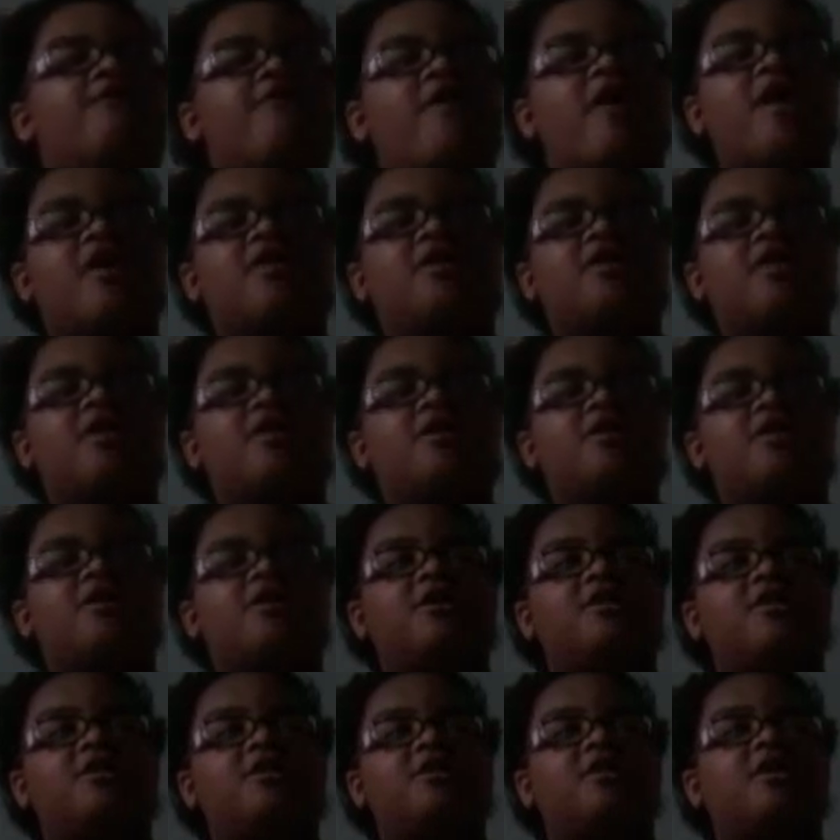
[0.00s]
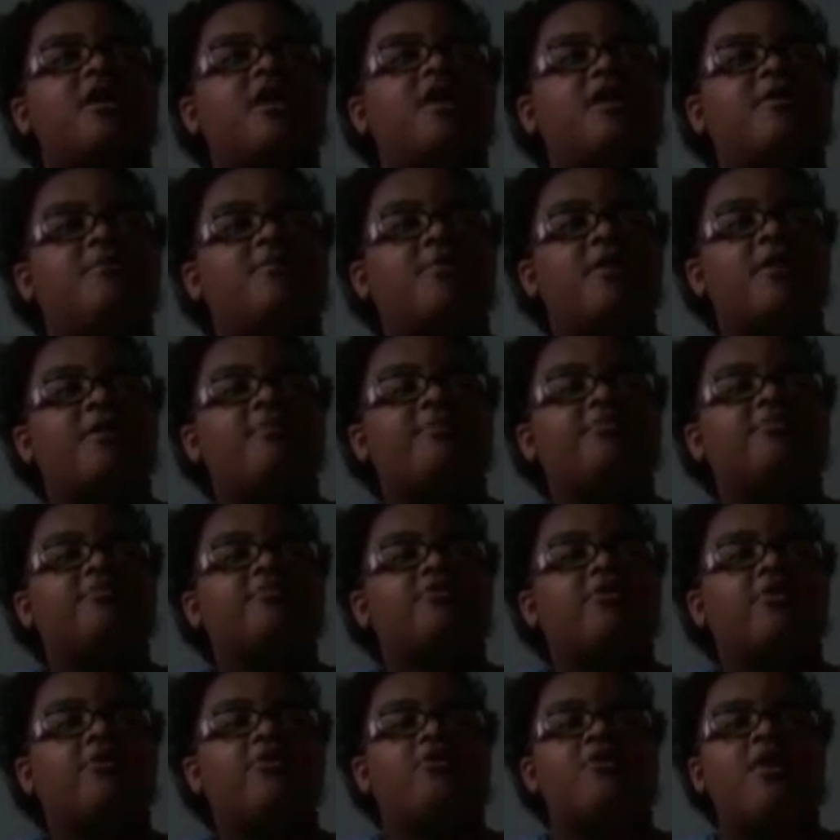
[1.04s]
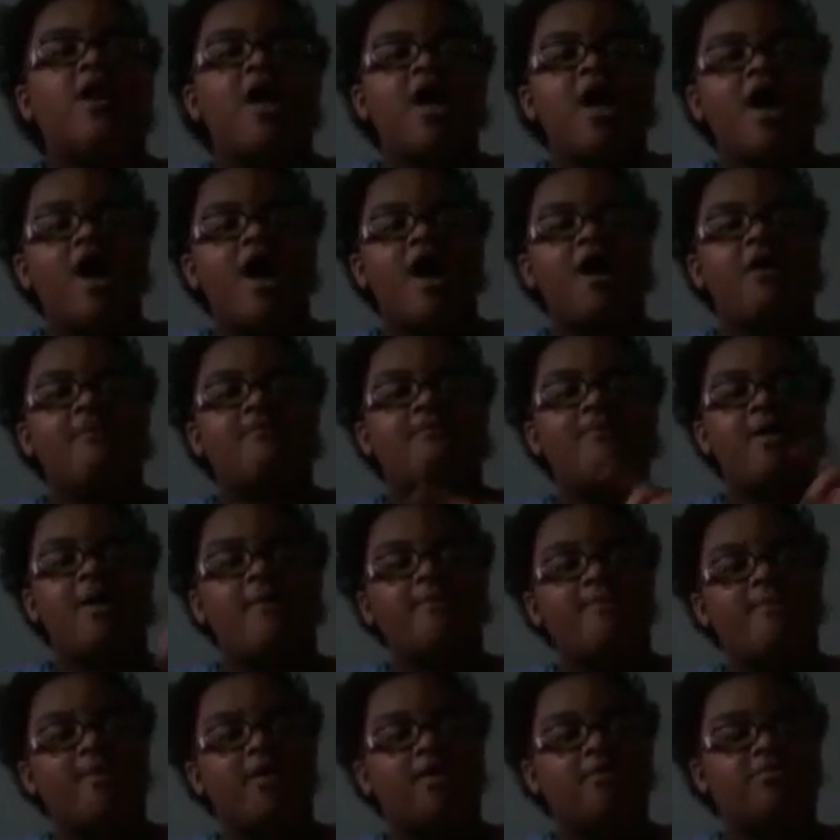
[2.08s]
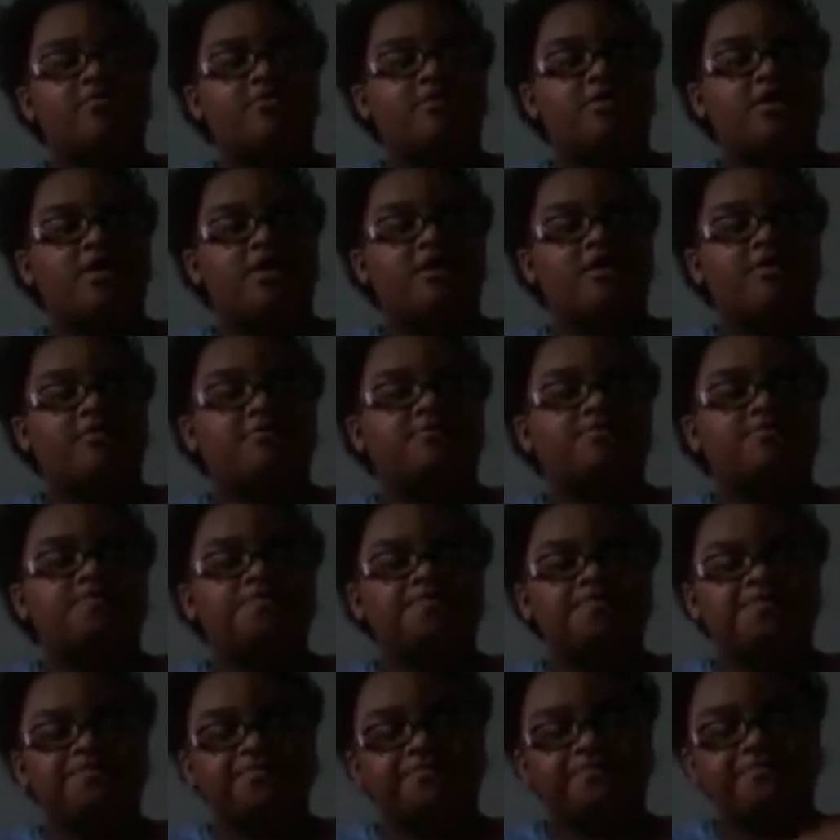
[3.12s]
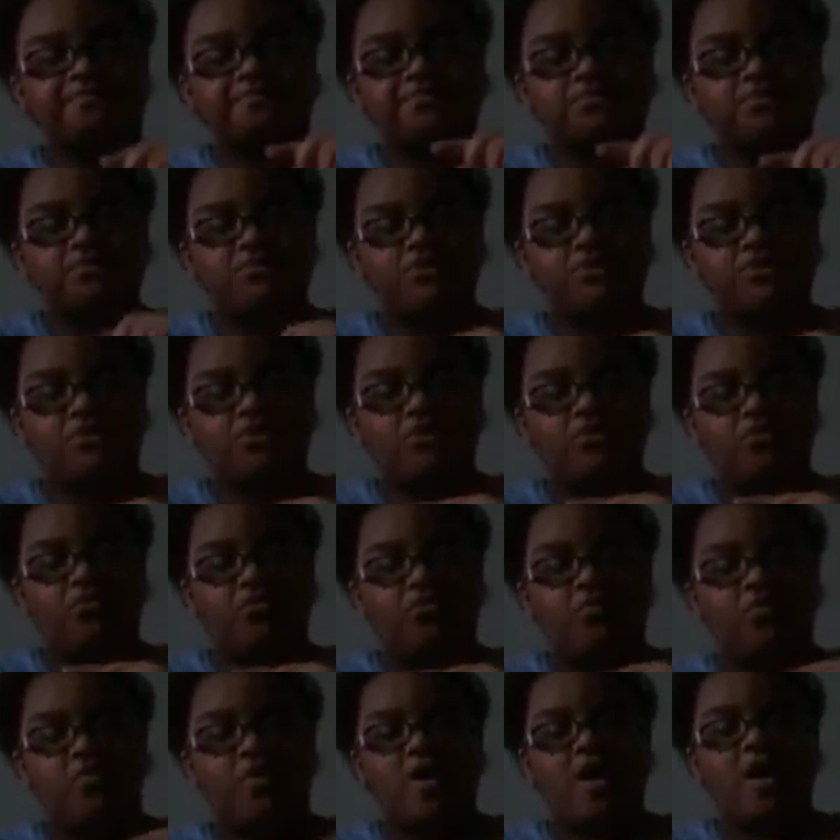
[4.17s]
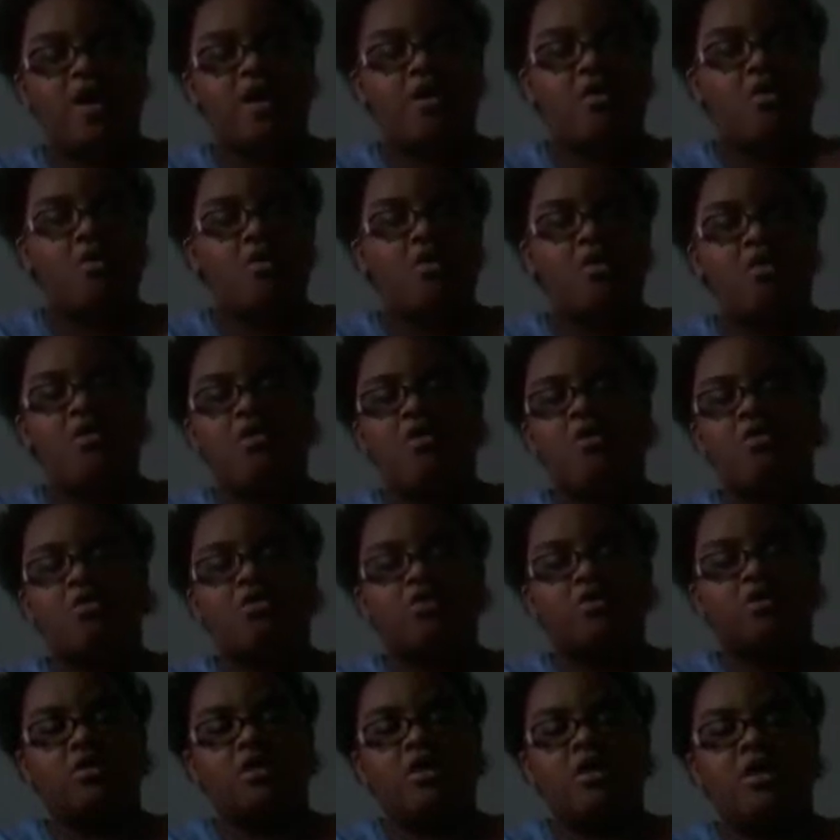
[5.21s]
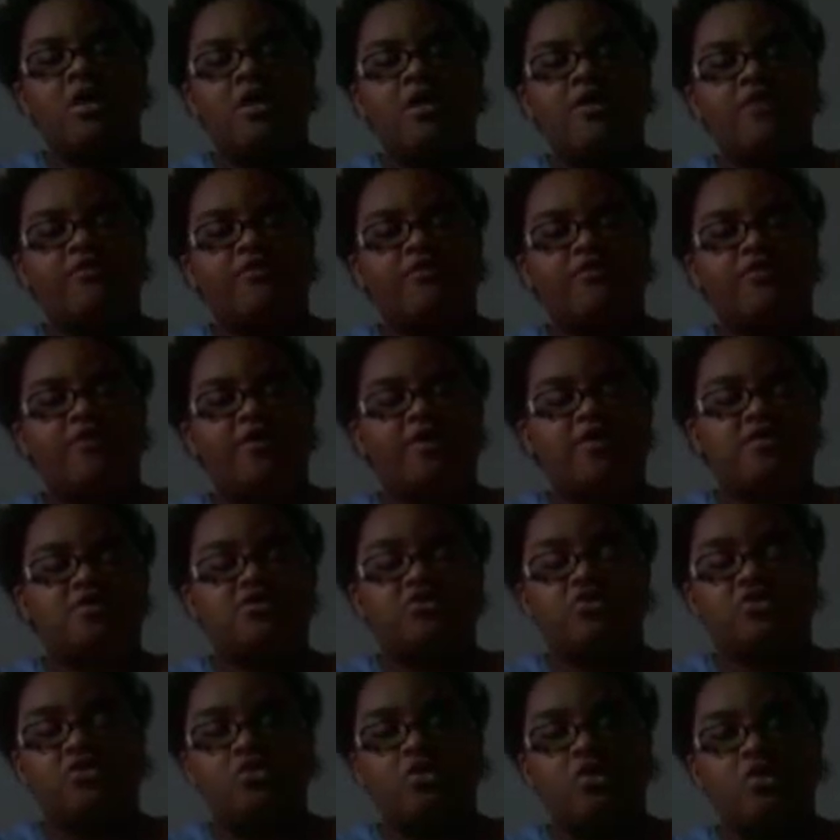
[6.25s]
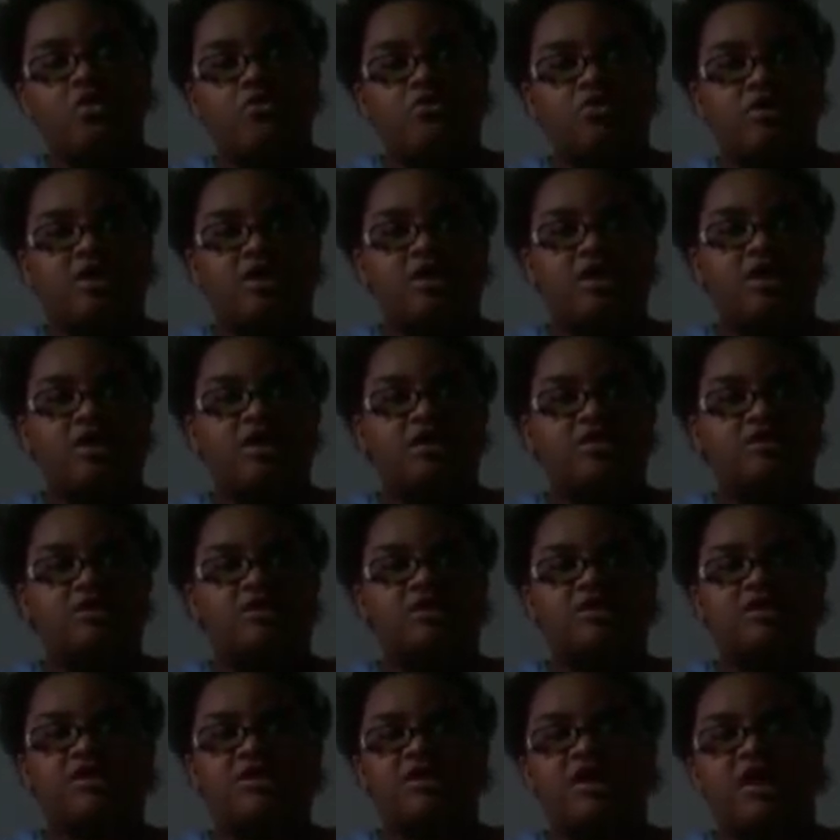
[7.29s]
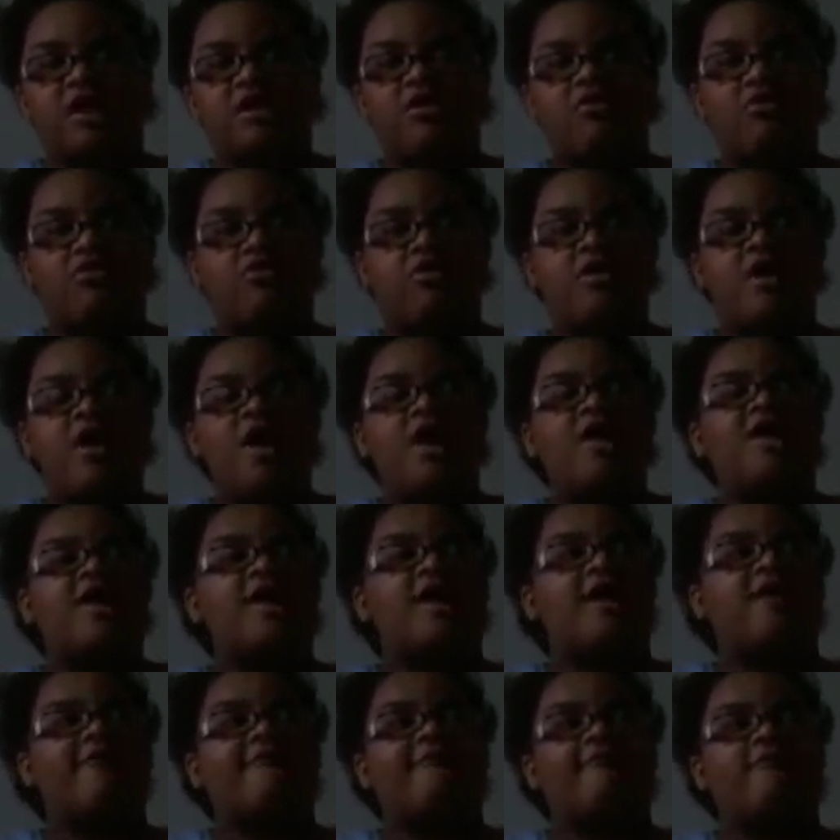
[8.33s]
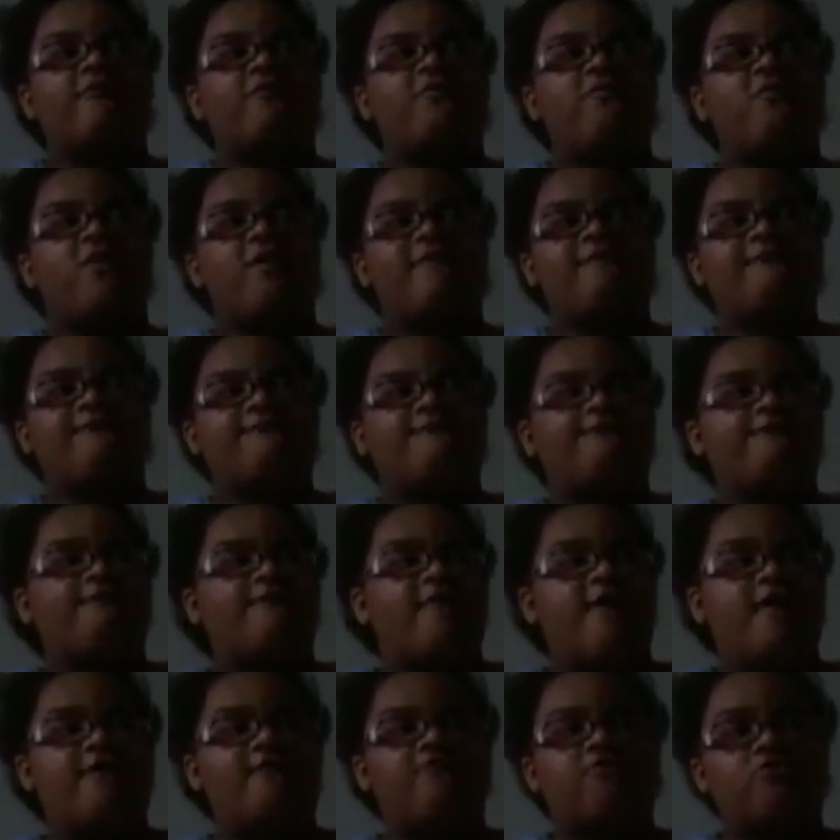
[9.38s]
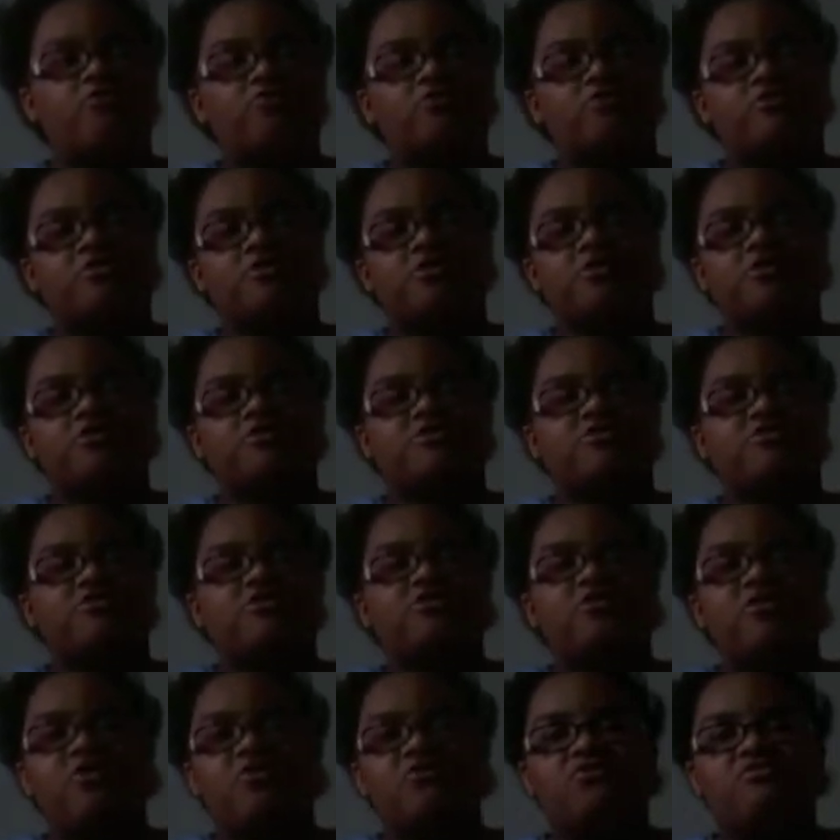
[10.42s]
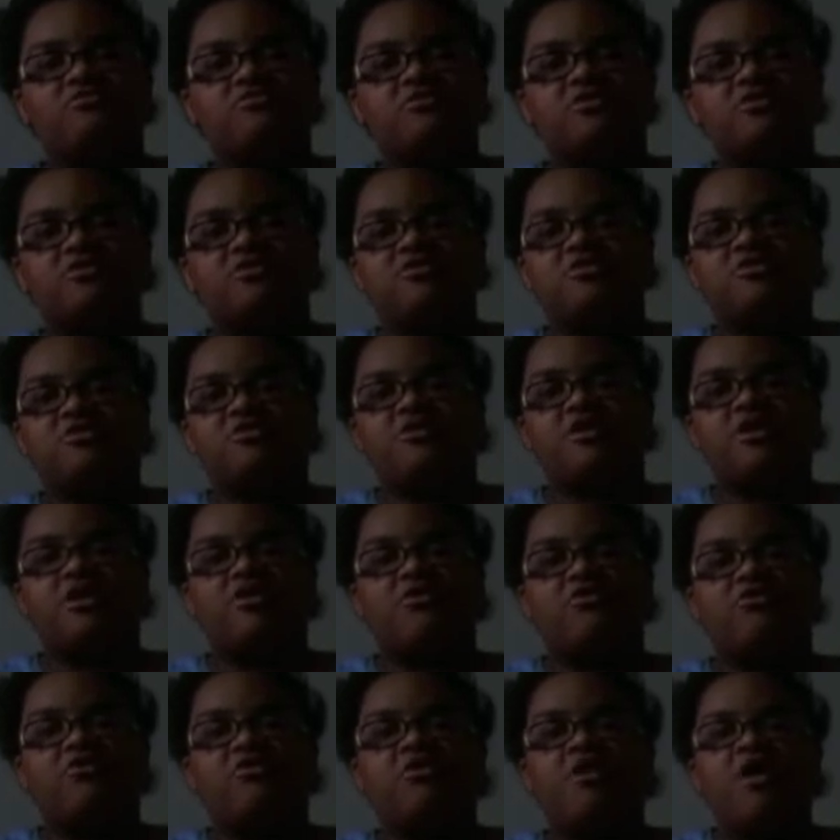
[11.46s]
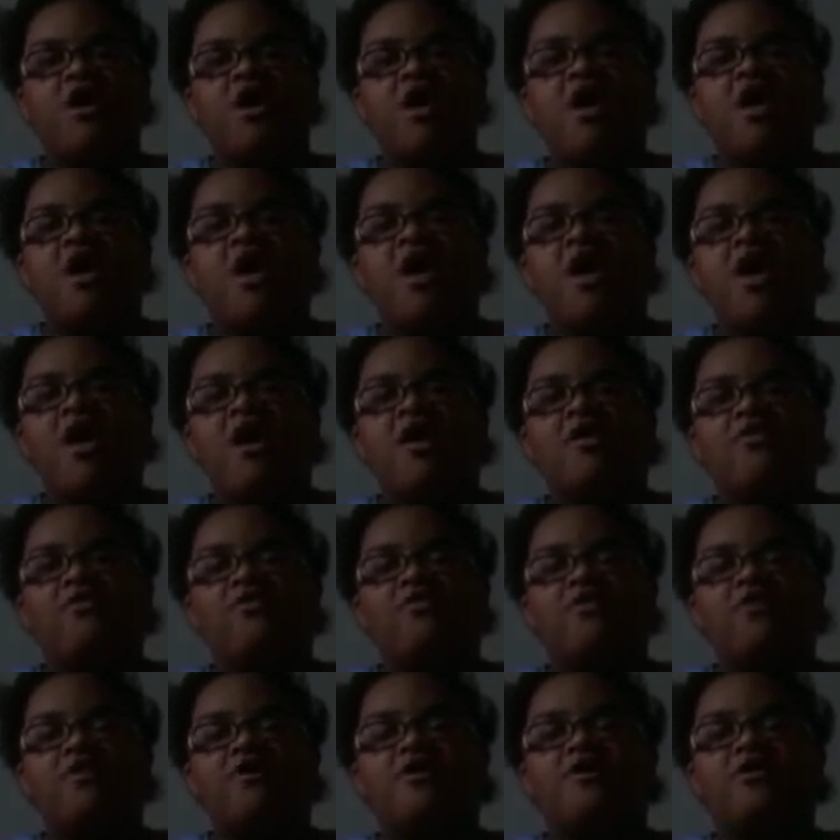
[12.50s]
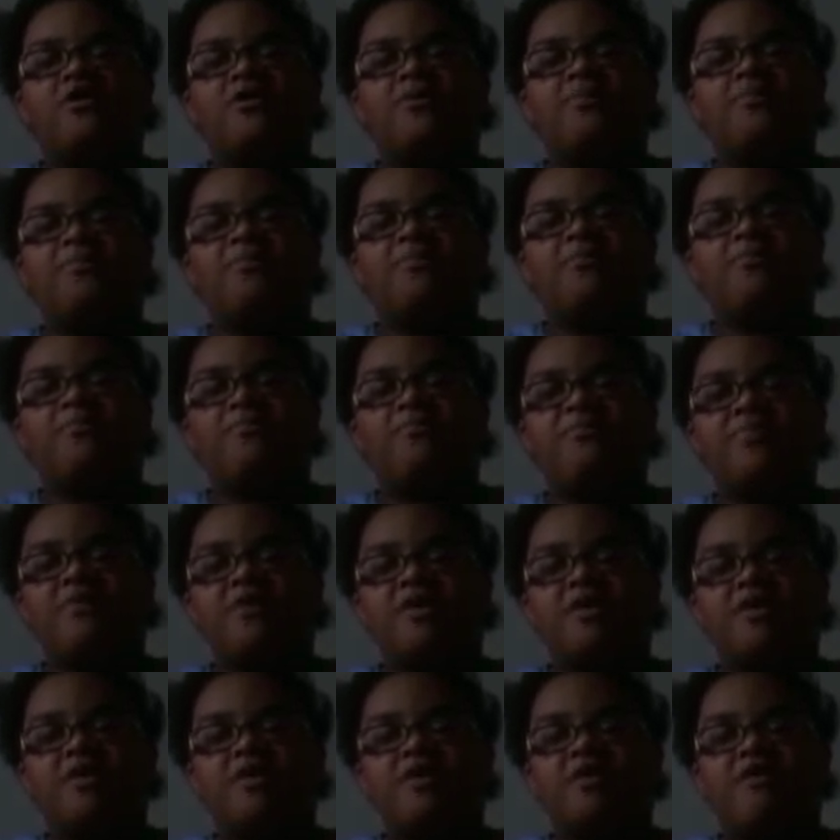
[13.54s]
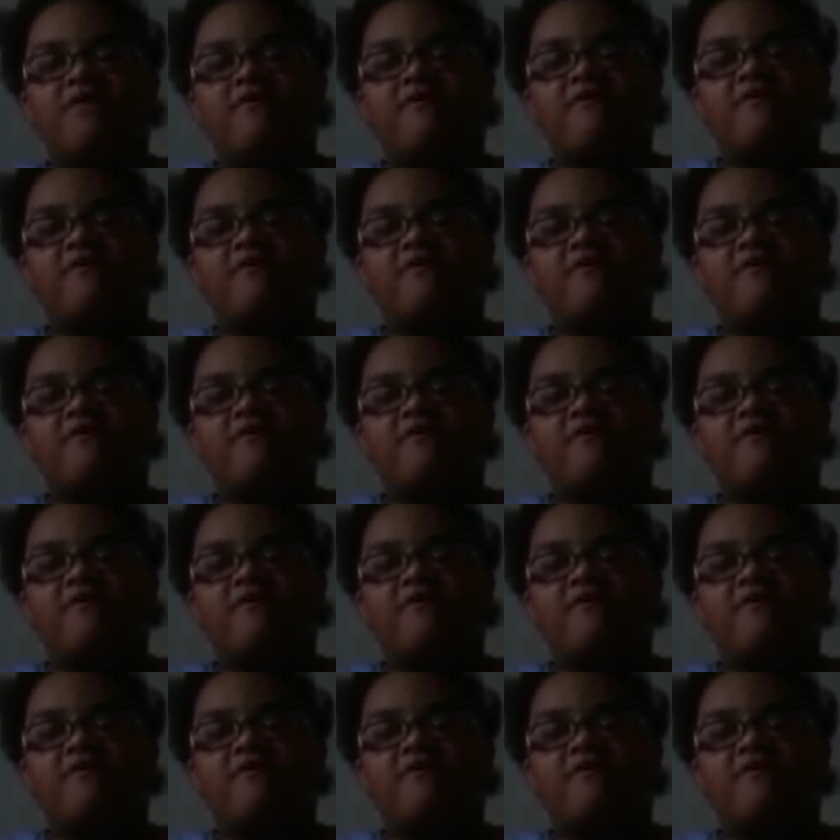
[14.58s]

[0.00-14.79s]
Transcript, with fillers: finally came up. So uh, my mom said, "But all the slogans down, like what five or six slogans down, and then pick